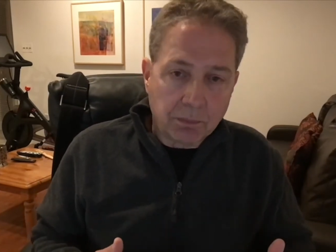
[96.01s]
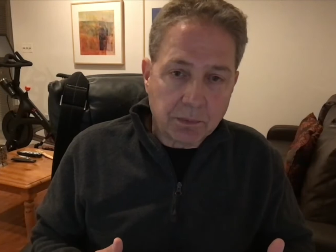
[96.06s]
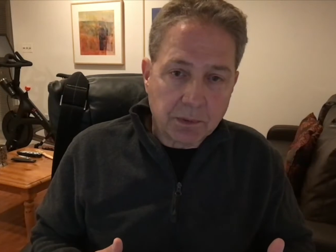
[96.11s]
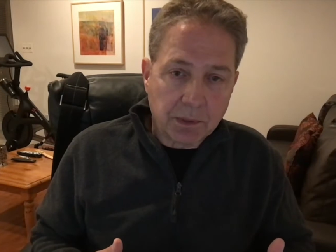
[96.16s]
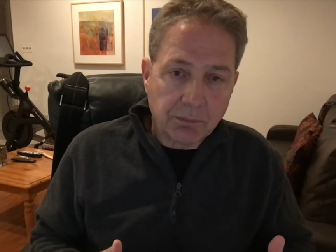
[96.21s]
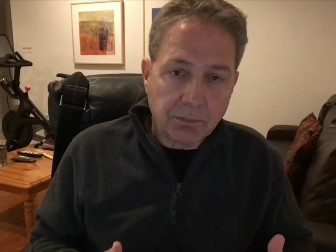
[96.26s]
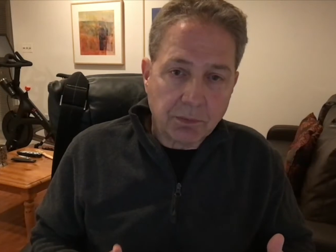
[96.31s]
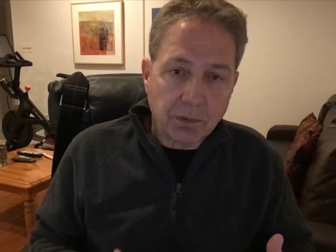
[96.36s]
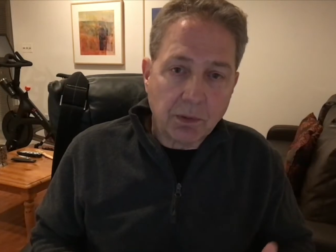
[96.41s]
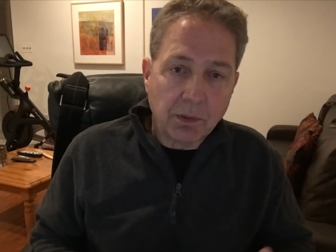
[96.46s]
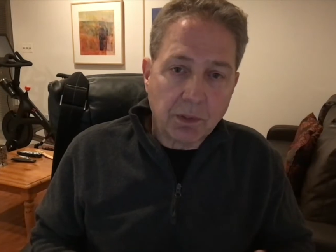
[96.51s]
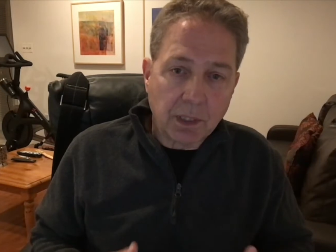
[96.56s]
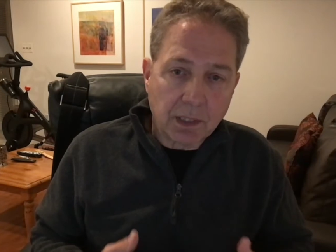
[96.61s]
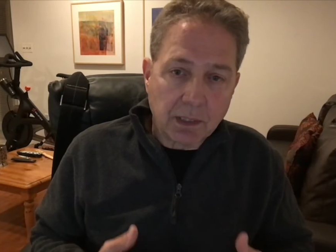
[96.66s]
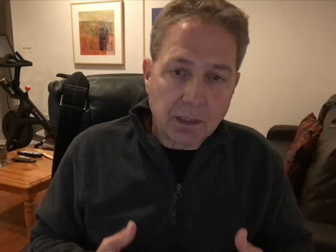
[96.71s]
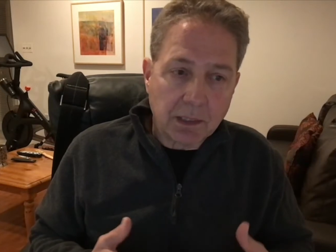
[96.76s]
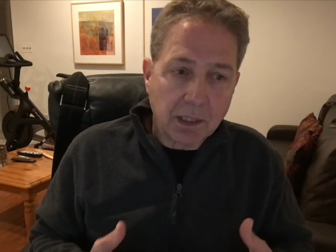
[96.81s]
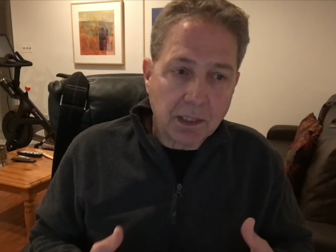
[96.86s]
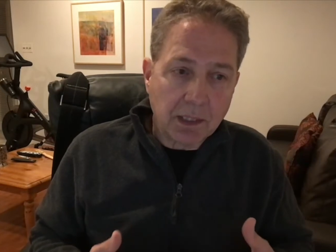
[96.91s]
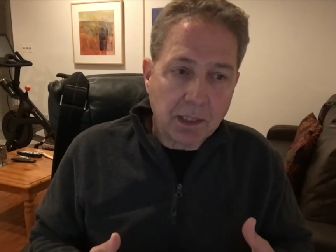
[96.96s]
even though that it
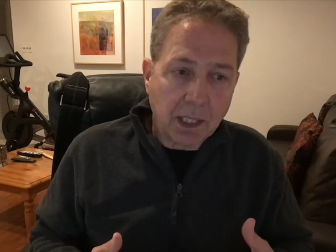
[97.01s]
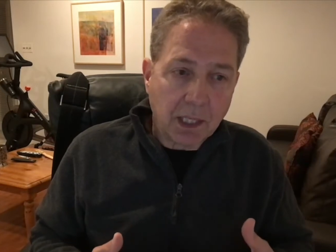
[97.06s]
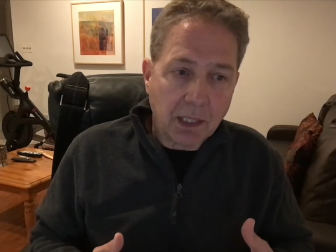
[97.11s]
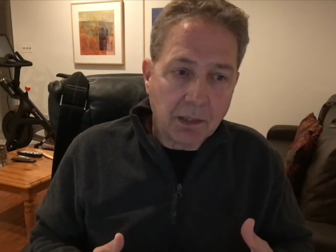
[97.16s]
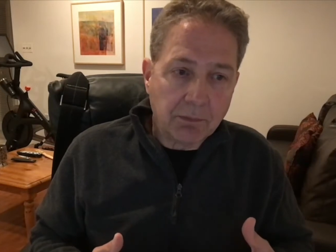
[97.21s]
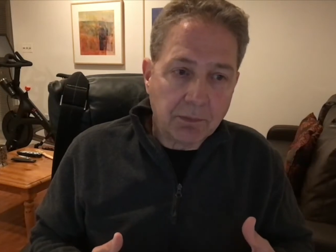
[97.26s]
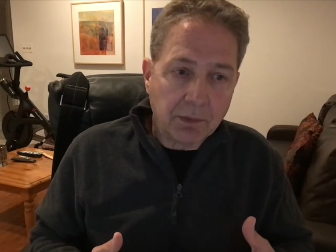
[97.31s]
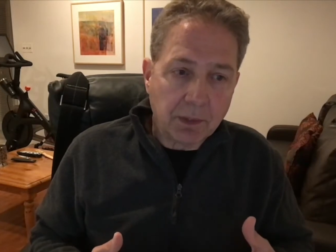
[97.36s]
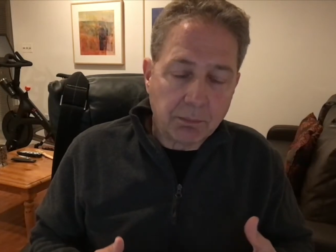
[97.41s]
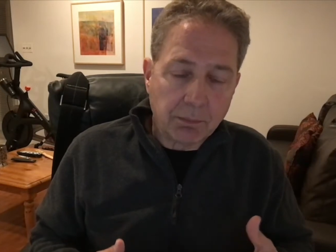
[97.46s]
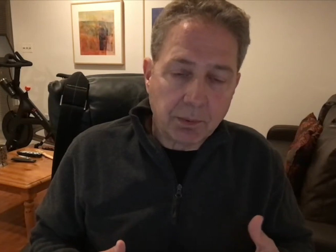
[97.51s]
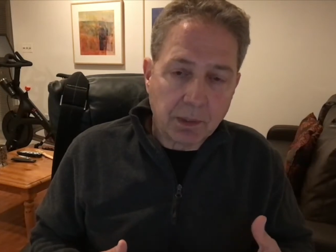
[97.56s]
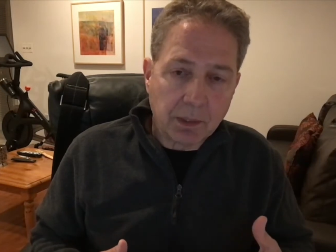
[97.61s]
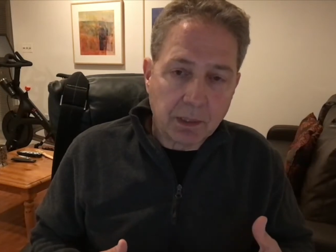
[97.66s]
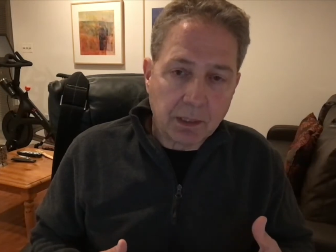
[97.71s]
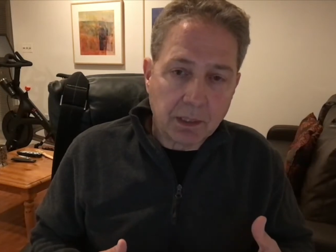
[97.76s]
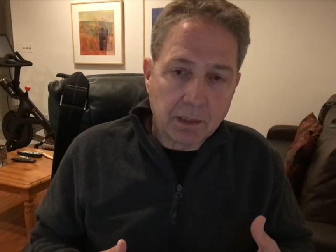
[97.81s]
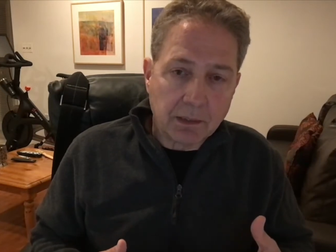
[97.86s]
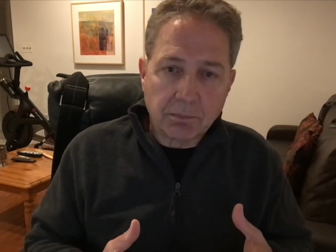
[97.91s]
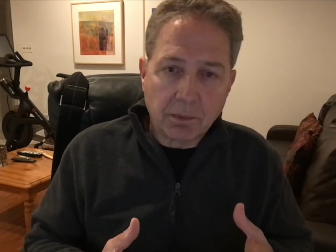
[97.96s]
did have the
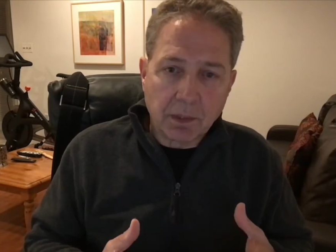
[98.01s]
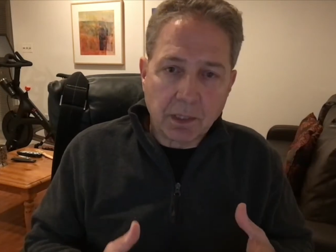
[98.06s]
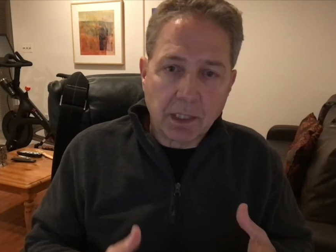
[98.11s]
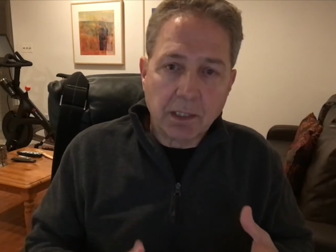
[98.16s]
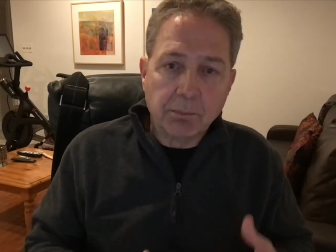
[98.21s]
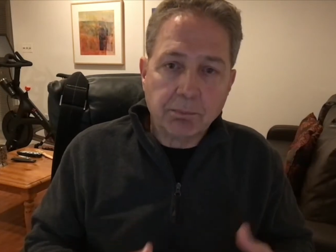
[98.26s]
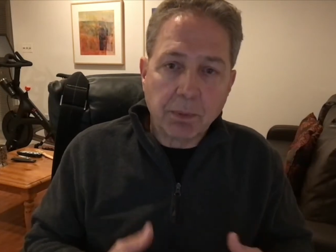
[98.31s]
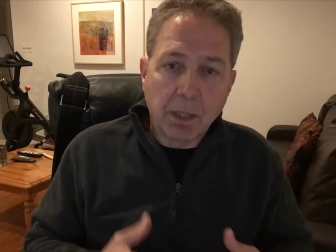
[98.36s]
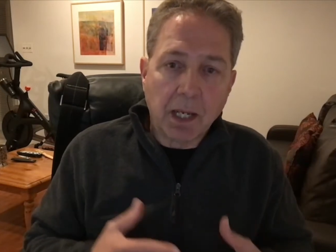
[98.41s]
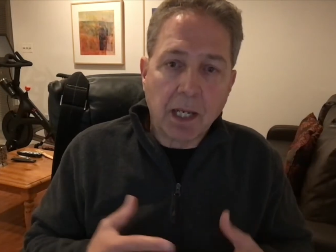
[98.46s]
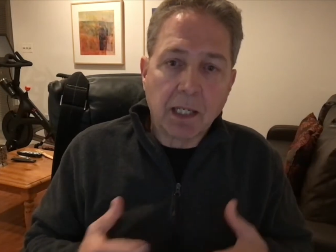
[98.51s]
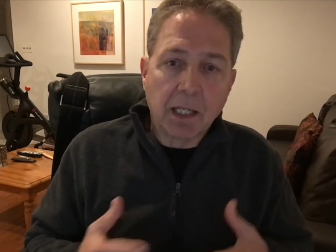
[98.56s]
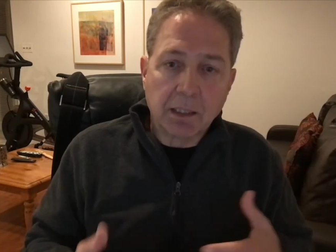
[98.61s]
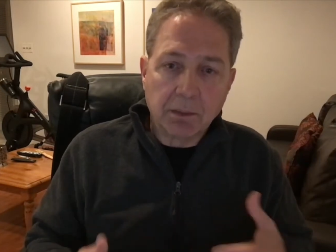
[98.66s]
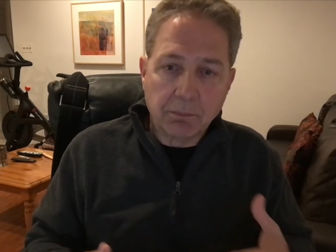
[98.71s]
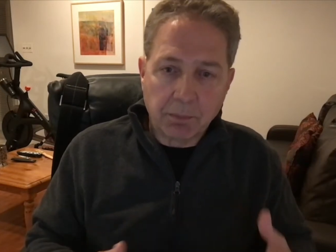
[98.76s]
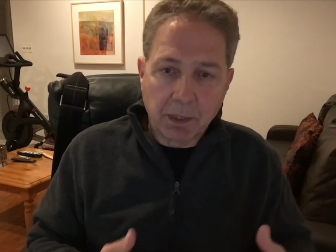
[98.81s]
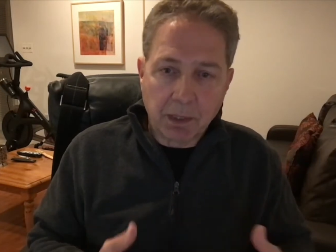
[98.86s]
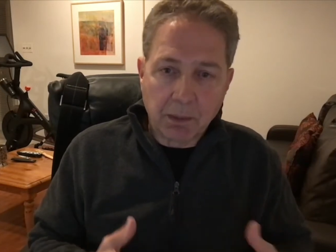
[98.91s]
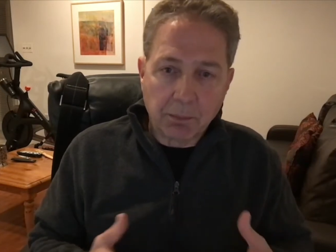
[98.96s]
ability to link back and
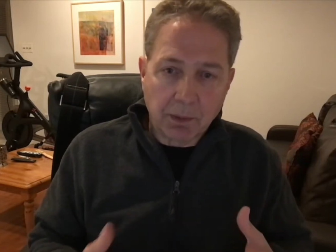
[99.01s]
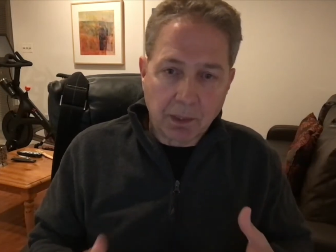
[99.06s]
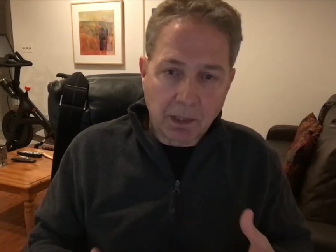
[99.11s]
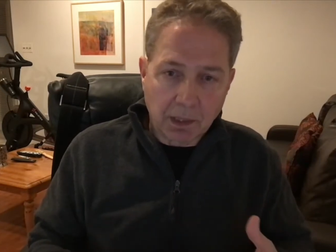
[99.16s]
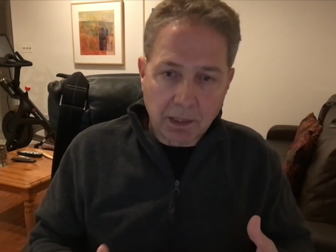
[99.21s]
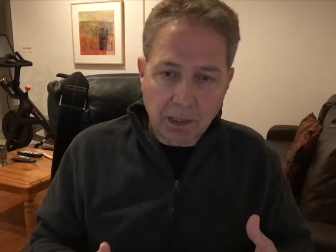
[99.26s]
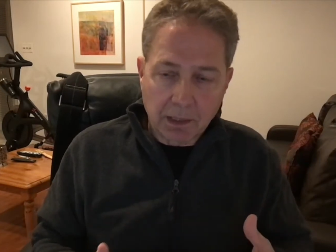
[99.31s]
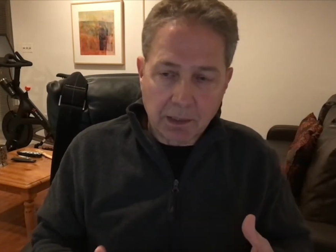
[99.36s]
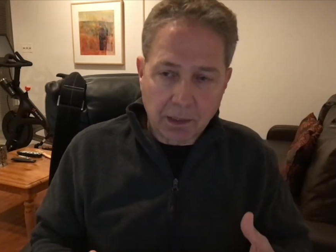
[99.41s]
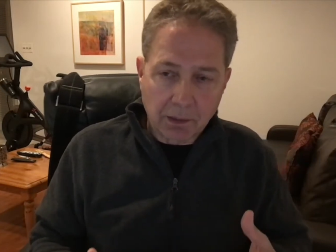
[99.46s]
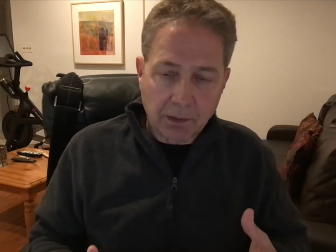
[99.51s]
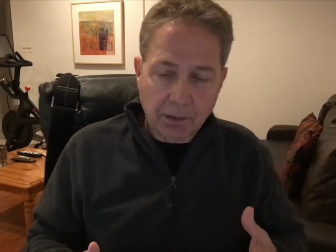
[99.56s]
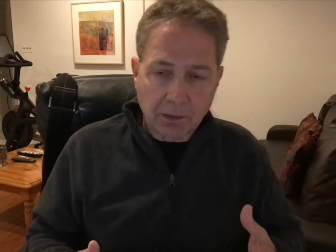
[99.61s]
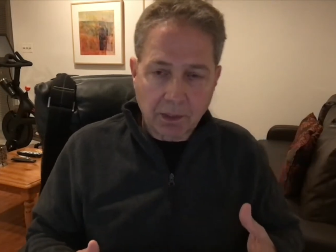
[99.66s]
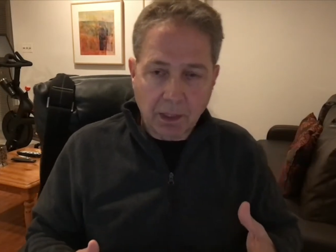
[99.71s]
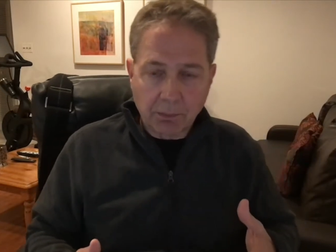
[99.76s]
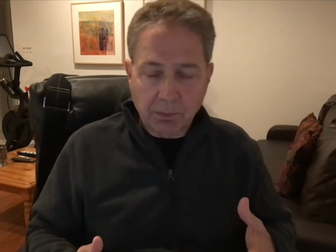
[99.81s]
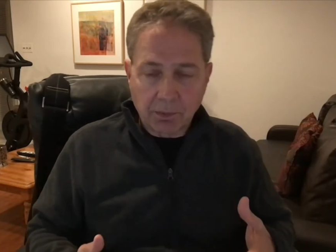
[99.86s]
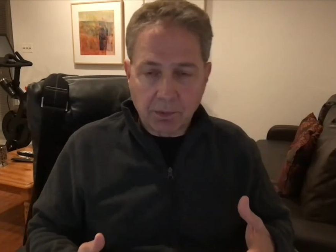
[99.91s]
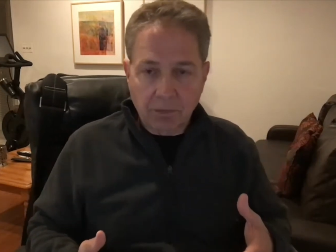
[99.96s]
be able to link other types
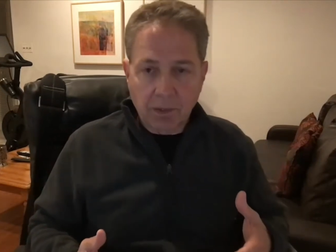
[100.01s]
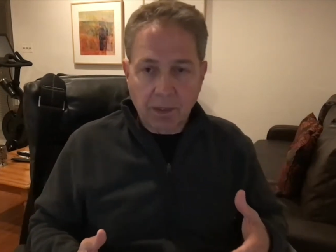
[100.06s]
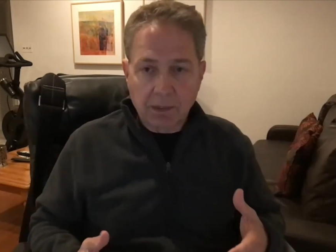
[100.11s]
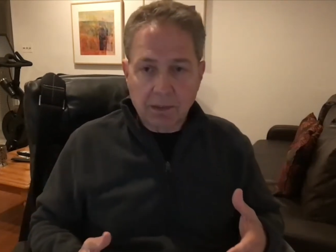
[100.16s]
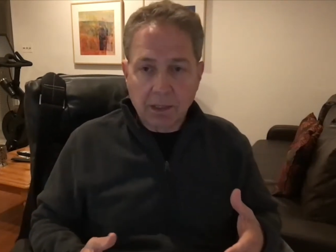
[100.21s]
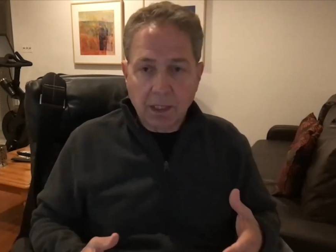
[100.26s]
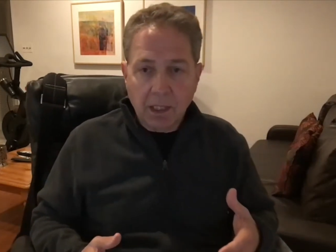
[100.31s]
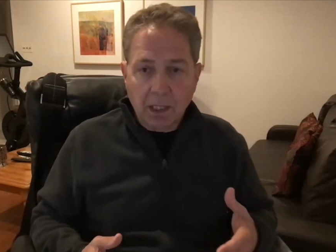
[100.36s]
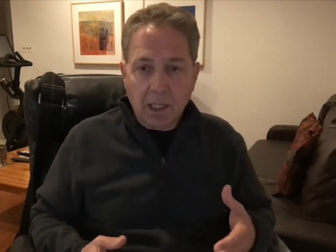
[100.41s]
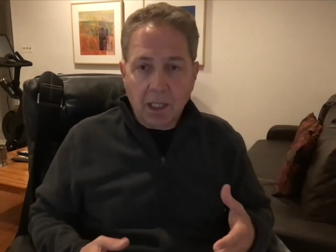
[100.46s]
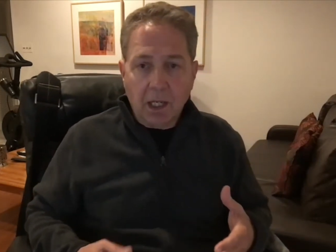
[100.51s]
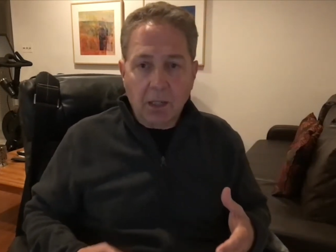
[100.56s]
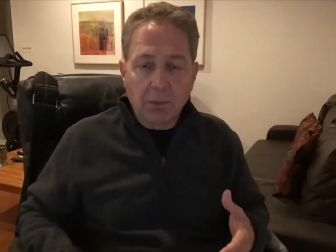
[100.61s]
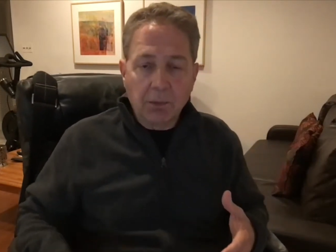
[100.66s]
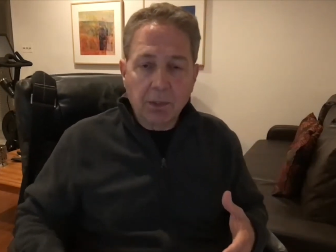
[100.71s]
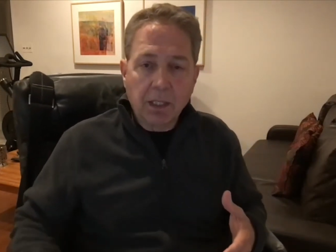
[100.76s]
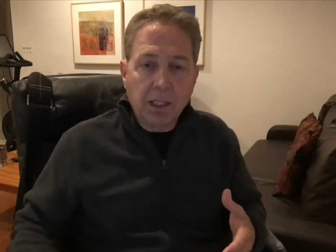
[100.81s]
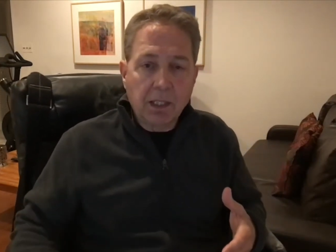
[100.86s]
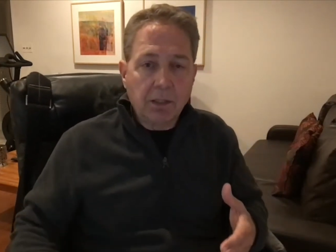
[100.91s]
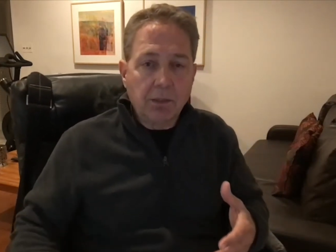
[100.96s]
of things. I went
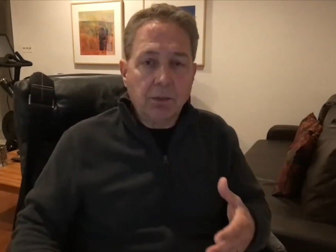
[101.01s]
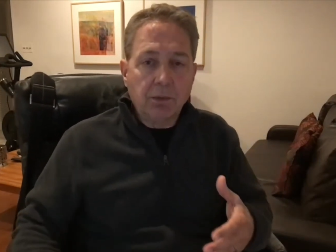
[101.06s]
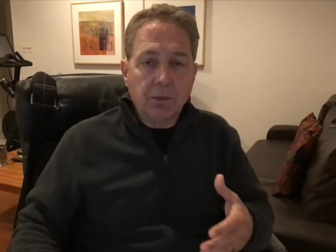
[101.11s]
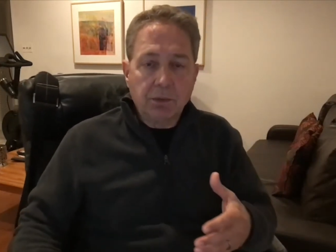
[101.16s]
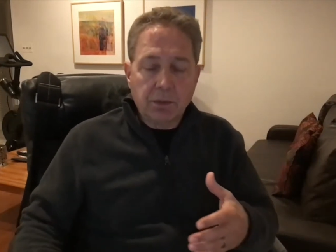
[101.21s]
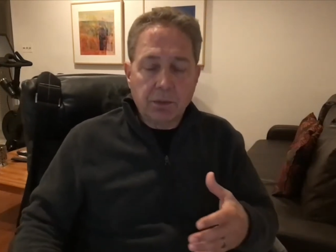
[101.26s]
ahead and used the